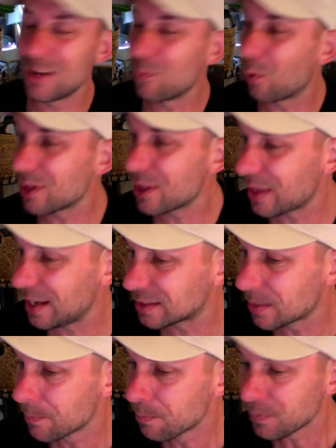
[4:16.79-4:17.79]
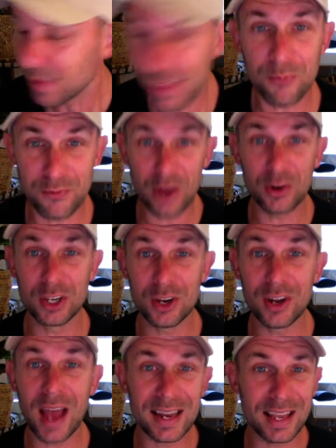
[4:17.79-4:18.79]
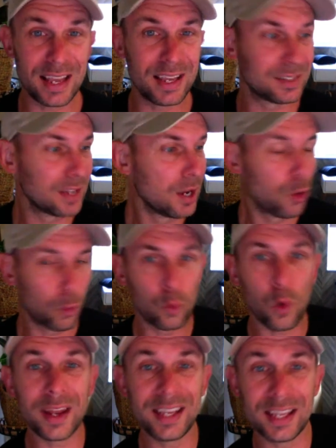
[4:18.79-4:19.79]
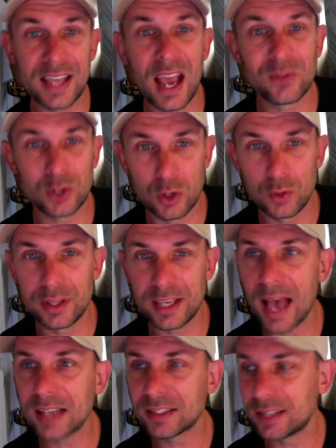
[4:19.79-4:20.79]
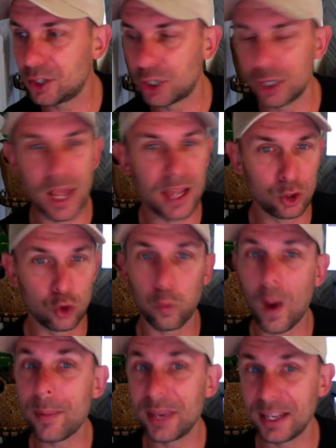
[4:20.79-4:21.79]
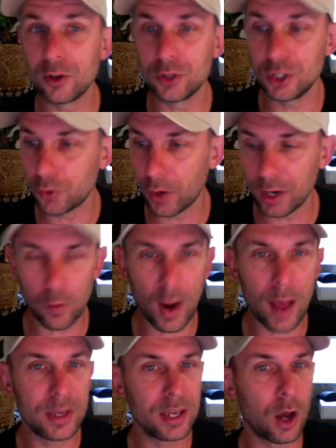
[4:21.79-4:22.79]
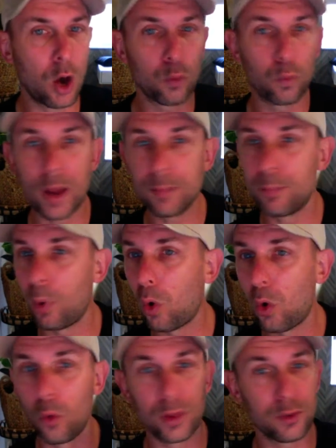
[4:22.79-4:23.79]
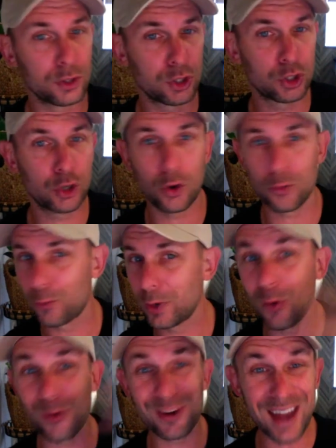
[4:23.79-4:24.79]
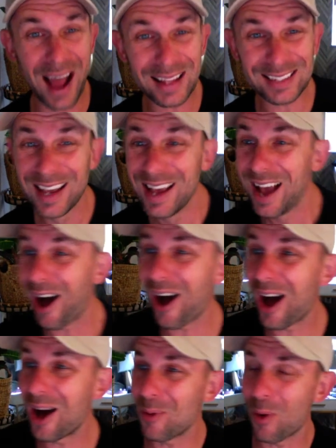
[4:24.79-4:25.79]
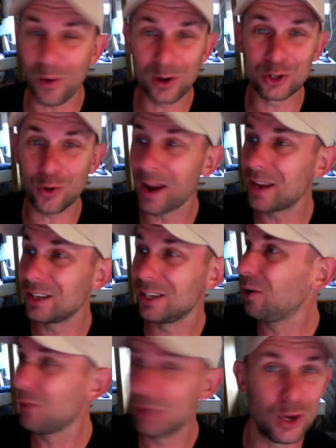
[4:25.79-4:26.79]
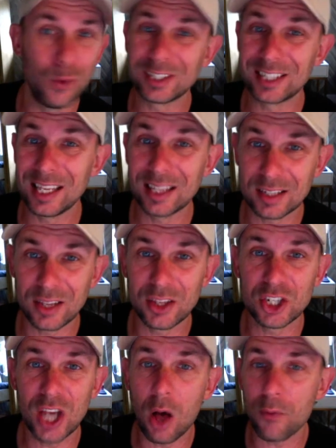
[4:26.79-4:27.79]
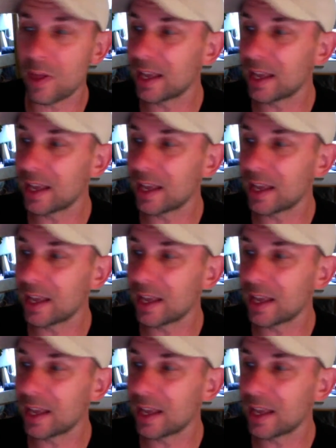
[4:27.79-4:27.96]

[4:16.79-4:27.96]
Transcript: And one of the things that I'm very good at is running in the afternoon to the gas station and grabbing an energy drink, grabbing a Red Bull, whether it's sugar free or not, um, or trying, you know, the newest thing that's on the shelf.